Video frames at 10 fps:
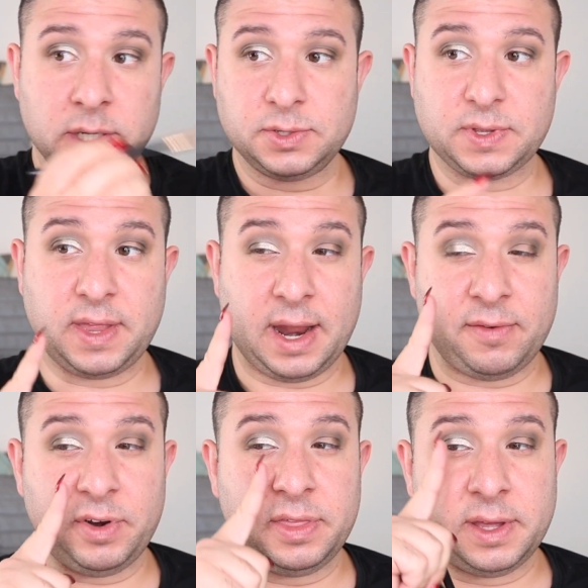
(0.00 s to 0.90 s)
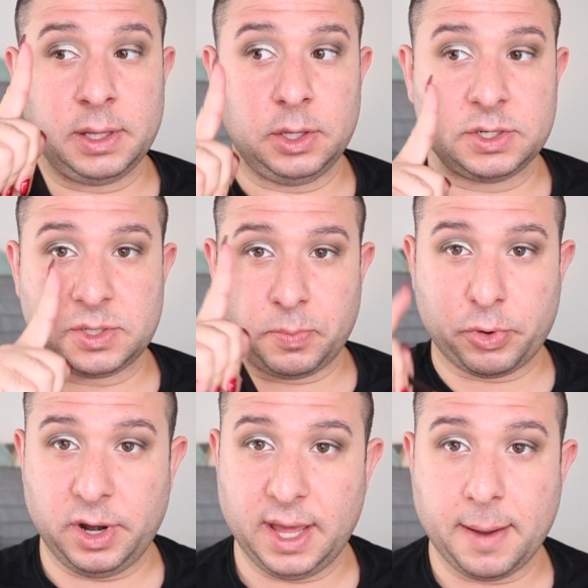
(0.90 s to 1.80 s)
so that everything looks
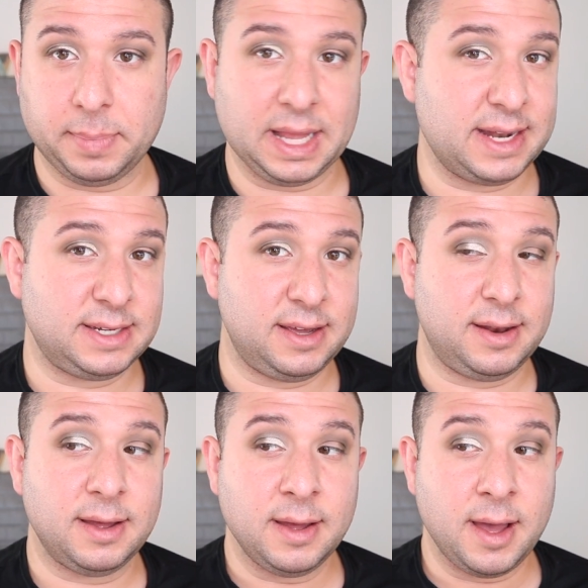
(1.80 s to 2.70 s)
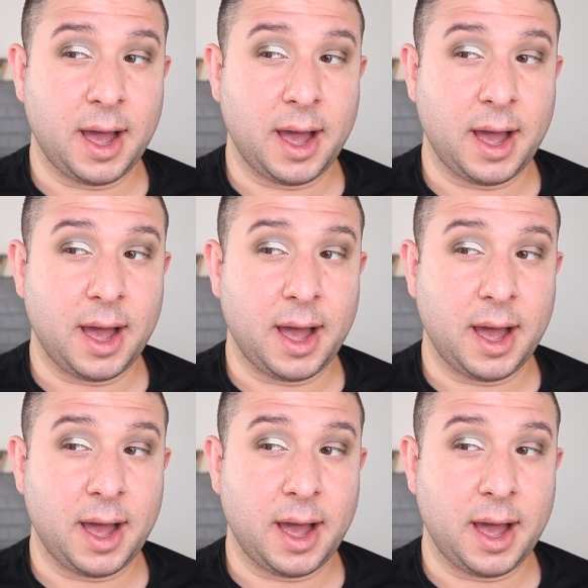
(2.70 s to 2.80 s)
pretty blended.